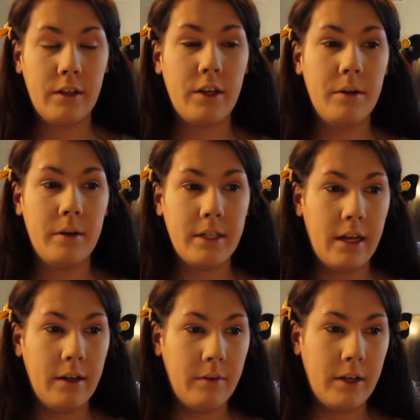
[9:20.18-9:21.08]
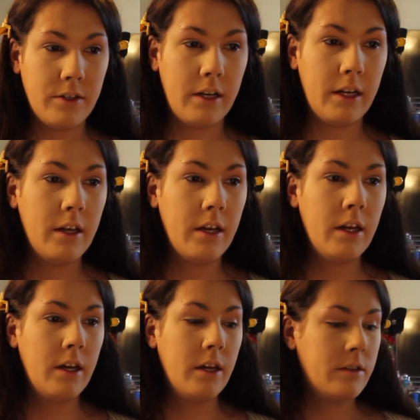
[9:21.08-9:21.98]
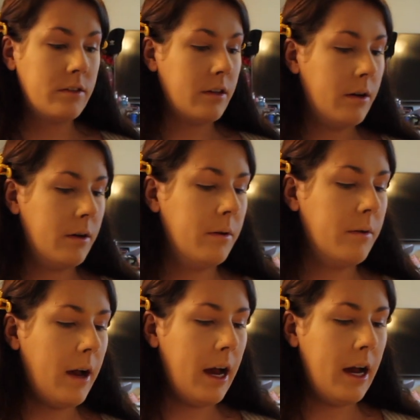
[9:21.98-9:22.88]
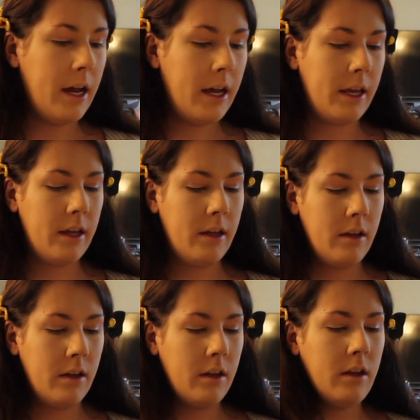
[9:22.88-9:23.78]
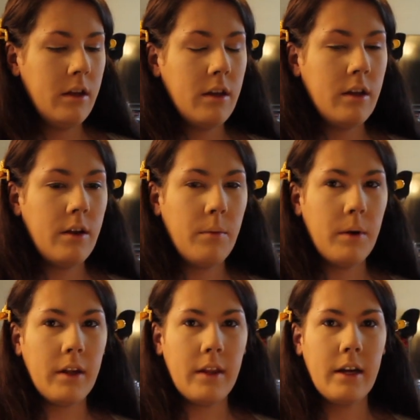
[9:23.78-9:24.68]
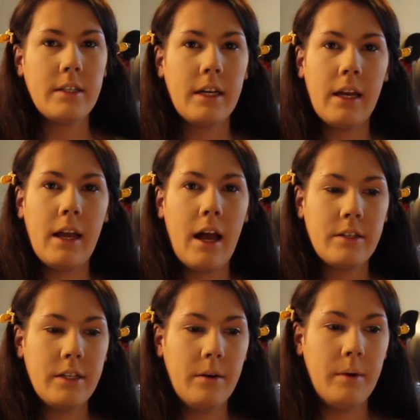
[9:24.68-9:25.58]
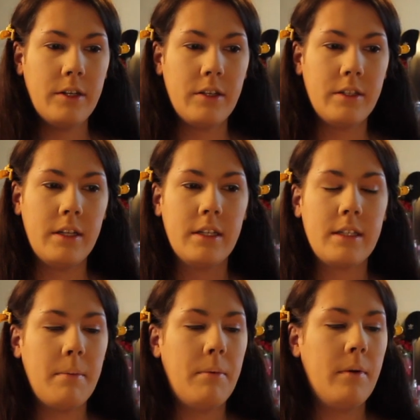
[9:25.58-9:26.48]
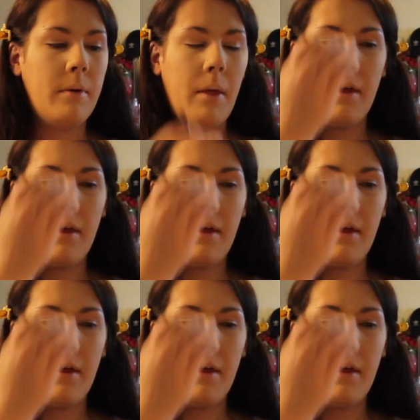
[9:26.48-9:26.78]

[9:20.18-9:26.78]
cute Italian restaurant. So I, you know, work there as like a cocktail waitress, and it's separate.